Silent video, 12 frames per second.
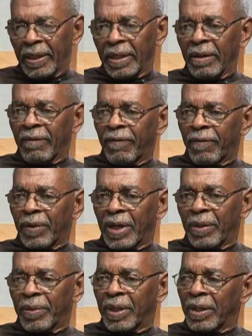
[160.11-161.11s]
if
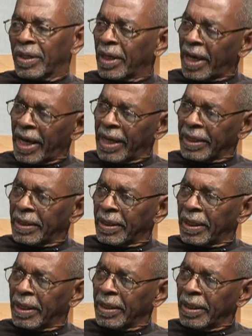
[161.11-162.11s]
we look at
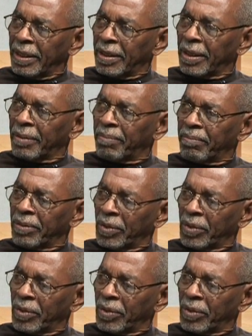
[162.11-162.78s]
Egypt,